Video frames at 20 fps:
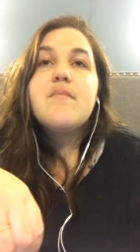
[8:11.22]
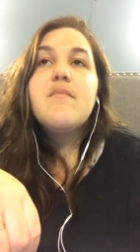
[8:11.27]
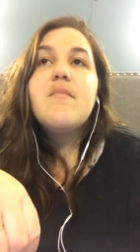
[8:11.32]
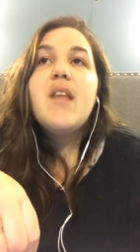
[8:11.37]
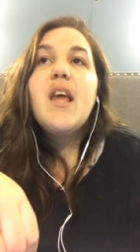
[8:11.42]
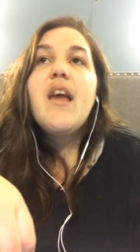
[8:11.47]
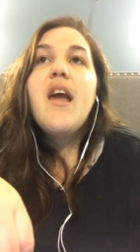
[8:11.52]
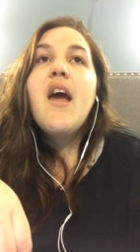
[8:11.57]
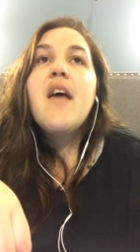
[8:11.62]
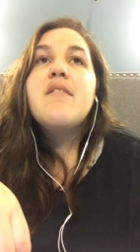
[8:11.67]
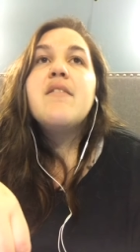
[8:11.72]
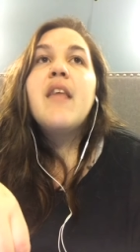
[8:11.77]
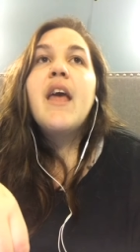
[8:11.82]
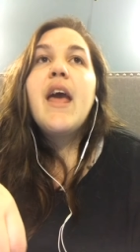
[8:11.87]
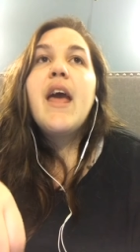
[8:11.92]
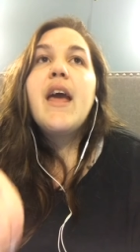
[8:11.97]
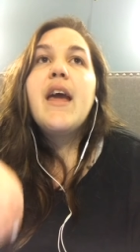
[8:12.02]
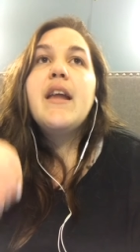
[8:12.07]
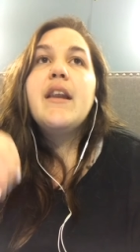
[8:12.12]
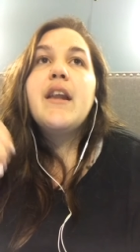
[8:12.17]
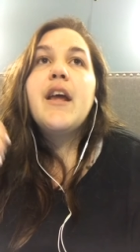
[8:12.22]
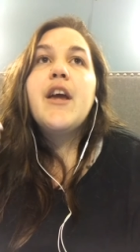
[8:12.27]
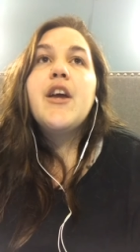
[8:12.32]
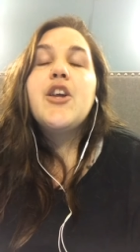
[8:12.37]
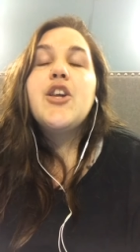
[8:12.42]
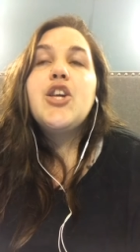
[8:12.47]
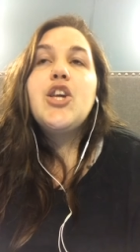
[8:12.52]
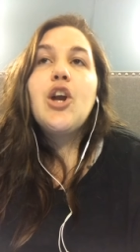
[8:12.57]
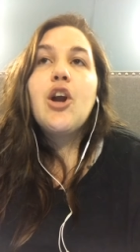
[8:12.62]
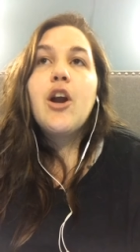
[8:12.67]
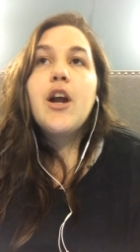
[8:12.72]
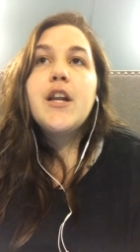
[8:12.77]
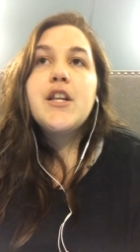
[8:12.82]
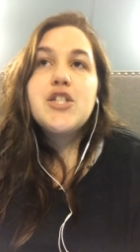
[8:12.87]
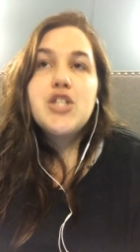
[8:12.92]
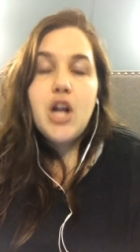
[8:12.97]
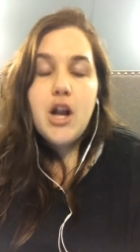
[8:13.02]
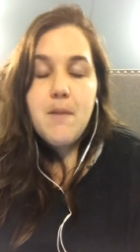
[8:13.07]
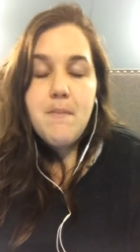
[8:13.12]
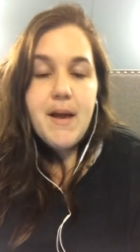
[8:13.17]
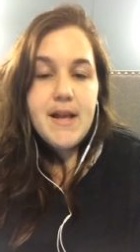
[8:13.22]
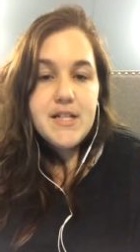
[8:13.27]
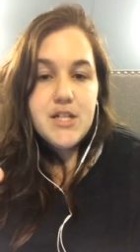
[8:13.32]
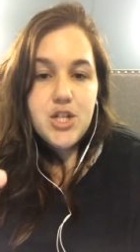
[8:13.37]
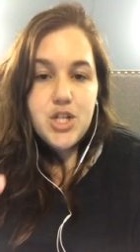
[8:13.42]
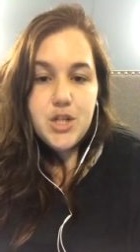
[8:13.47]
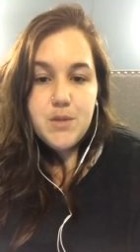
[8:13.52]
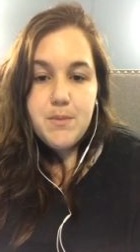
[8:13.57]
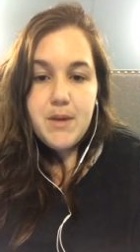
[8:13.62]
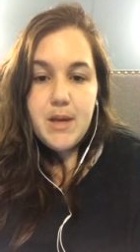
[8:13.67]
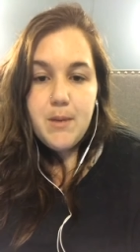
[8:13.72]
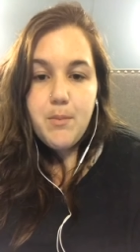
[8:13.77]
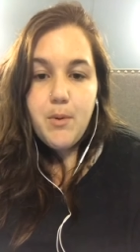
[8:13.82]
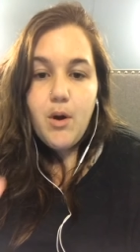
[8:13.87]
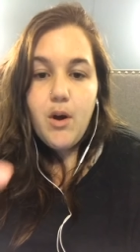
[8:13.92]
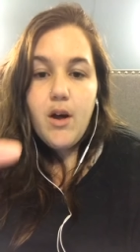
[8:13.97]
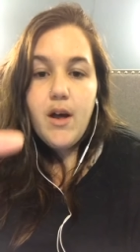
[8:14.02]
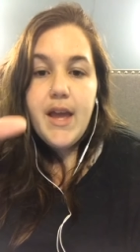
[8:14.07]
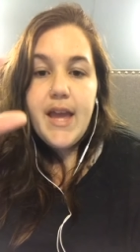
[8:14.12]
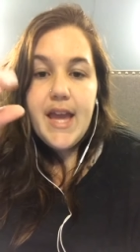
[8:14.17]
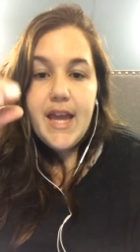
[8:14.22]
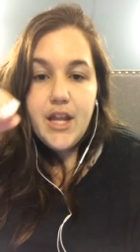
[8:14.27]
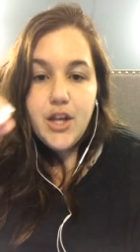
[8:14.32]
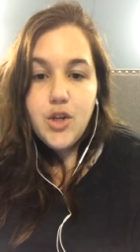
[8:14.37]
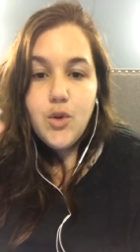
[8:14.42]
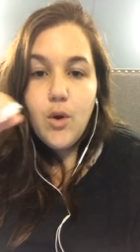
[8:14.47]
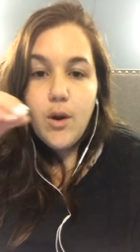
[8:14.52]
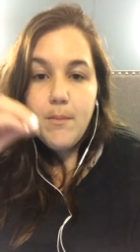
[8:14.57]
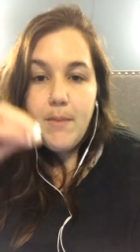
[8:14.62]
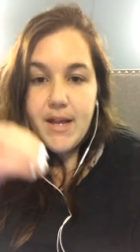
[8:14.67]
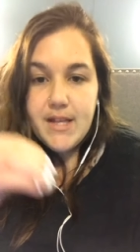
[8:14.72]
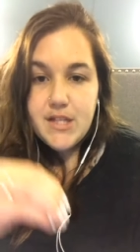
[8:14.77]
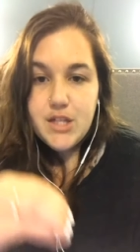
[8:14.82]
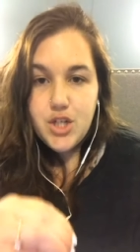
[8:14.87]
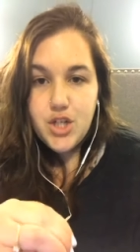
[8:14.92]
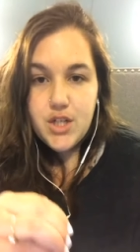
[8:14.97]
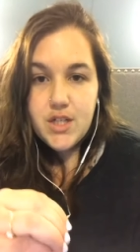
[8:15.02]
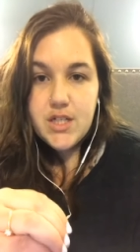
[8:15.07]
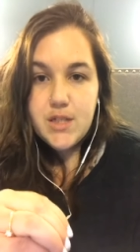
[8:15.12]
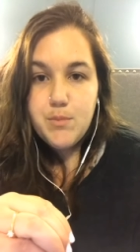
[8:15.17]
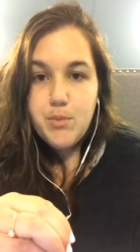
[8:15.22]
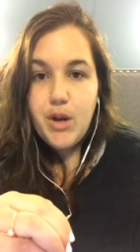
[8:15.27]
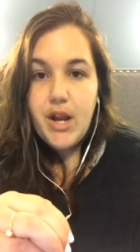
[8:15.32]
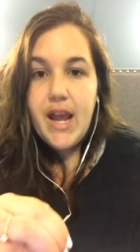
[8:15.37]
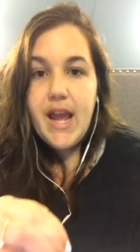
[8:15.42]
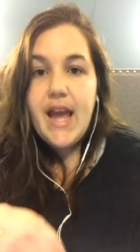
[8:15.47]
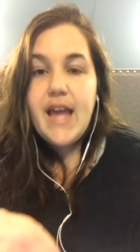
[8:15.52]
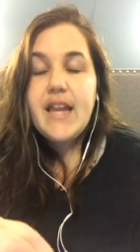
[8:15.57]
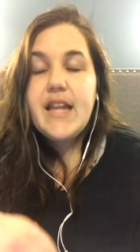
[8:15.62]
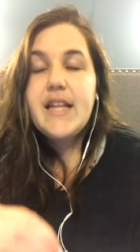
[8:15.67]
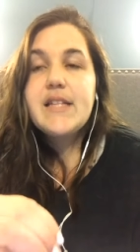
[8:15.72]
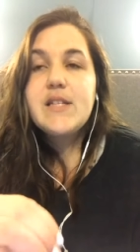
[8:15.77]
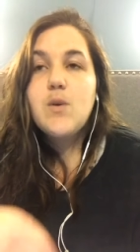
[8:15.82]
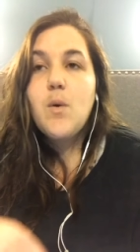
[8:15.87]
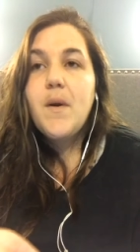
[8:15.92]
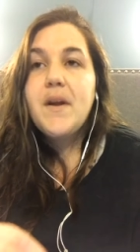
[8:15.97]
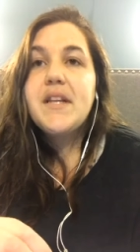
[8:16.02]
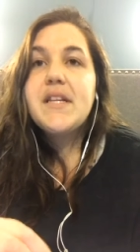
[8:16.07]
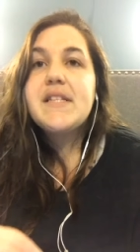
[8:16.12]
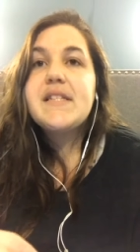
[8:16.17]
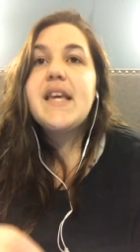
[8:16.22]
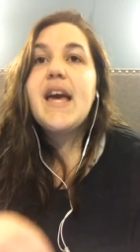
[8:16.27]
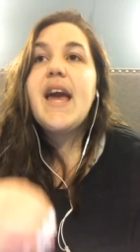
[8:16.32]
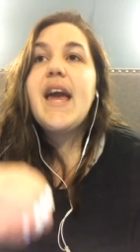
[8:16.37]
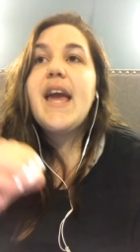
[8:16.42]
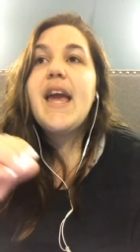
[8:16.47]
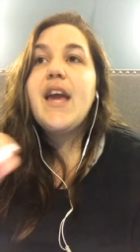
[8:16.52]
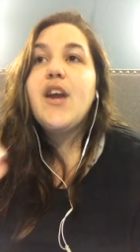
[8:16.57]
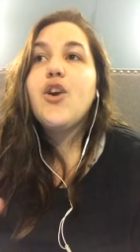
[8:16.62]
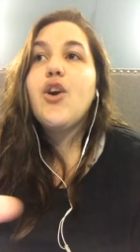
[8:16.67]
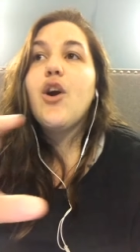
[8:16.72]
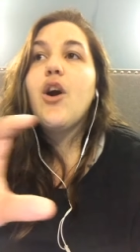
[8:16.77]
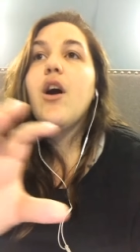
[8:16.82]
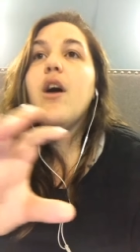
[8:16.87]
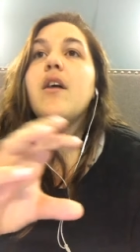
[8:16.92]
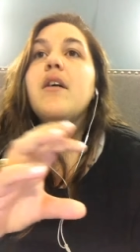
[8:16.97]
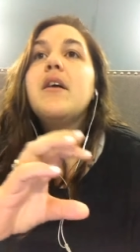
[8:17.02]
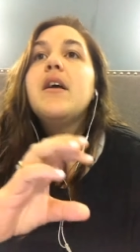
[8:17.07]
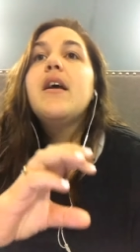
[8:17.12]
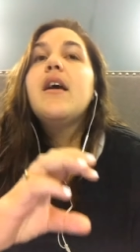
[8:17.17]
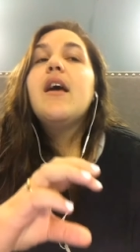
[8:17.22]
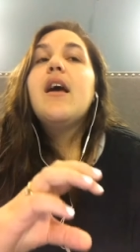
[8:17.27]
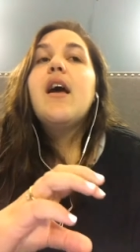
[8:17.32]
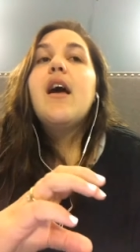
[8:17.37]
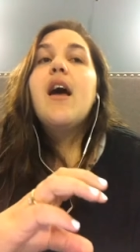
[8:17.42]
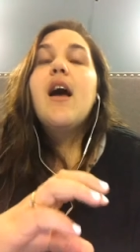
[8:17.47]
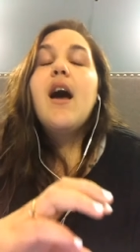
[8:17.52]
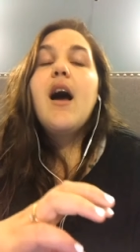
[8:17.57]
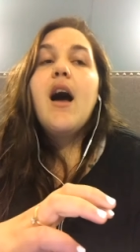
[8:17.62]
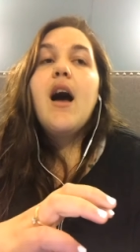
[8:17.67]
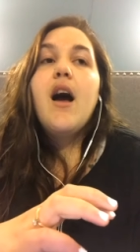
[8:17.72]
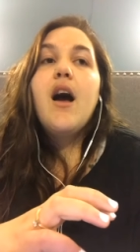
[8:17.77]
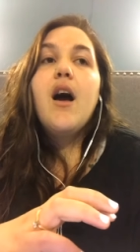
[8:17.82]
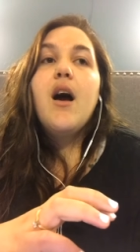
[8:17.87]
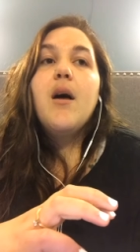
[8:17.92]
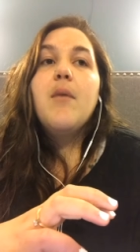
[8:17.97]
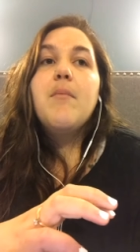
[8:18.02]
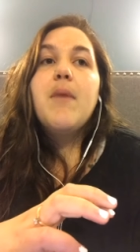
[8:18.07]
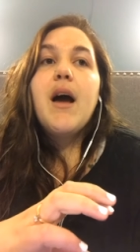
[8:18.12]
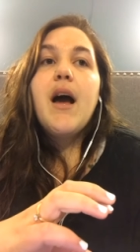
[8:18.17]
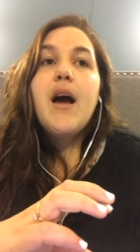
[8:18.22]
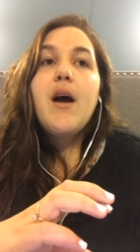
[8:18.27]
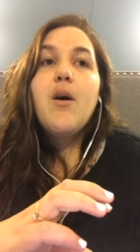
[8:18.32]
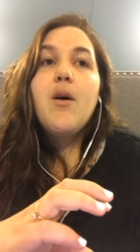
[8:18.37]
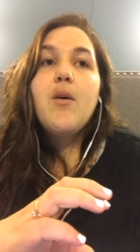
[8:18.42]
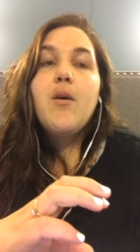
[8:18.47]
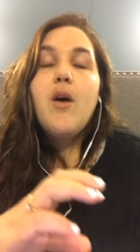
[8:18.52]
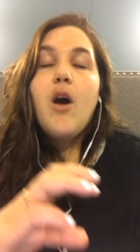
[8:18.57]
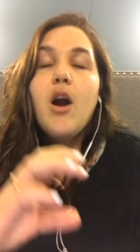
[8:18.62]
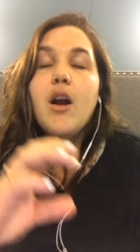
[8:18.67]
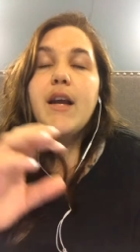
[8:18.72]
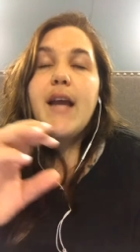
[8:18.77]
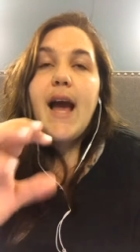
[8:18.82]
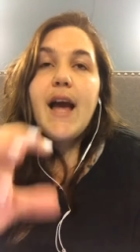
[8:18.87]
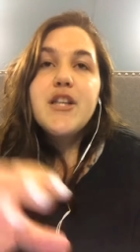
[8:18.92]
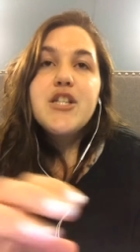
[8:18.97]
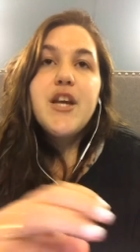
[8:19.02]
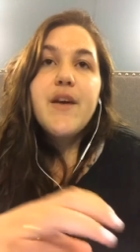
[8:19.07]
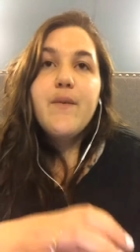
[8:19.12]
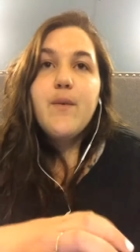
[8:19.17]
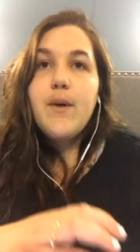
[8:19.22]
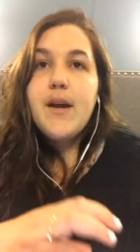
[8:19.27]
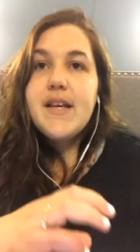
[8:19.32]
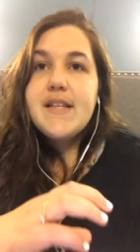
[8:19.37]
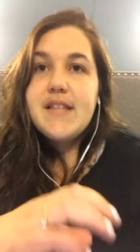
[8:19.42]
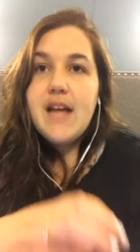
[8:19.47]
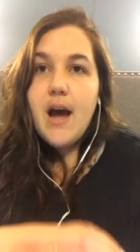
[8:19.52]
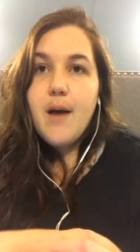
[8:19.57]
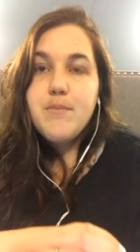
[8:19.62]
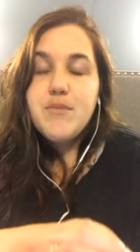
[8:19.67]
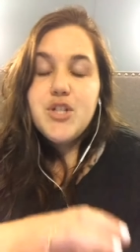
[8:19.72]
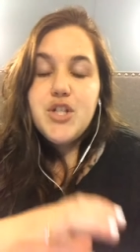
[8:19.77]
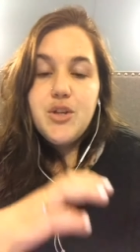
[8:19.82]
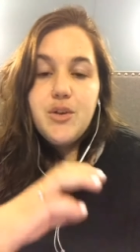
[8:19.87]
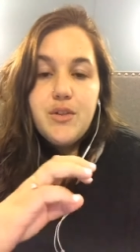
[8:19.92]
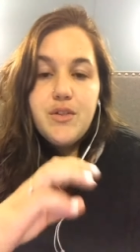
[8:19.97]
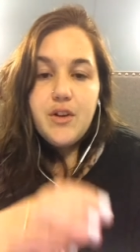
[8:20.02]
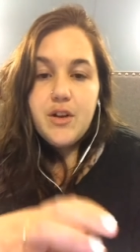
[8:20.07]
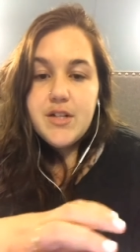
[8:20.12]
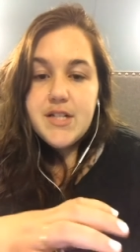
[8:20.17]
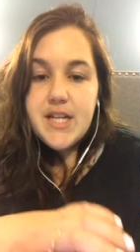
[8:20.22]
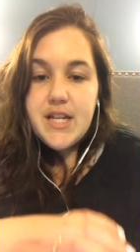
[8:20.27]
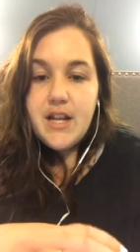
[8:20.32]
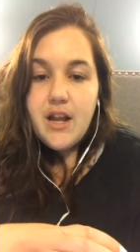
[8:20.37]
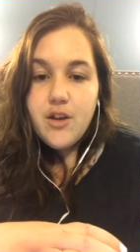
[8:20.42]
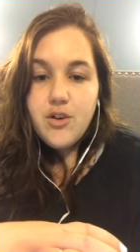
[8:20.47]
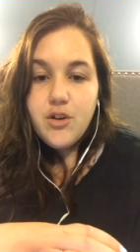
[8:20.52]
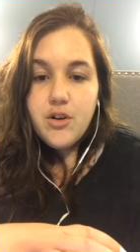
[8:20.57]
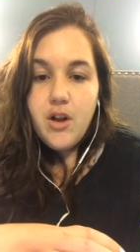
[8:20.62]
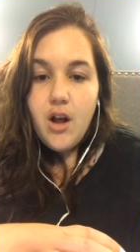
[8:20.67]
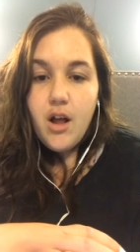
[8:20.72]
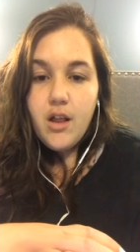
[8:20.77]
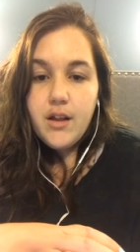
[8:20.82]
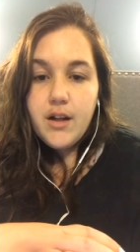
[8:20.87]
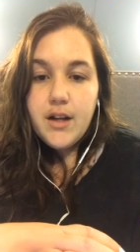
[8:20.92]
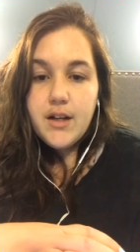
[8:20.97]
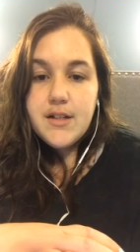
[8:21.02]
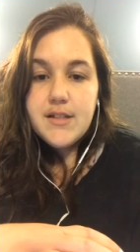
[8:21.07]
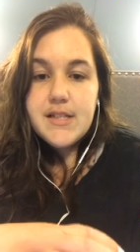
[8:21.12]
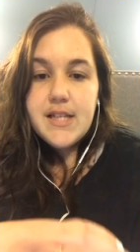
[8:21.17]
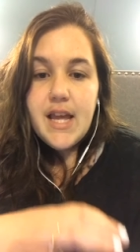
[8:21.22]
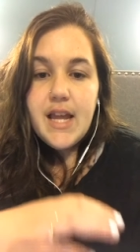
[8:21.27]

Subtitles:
and then you're going to start messaging people in your messaging spree, and it's going to say, hey girl, our cash giveaway is up to $1,300.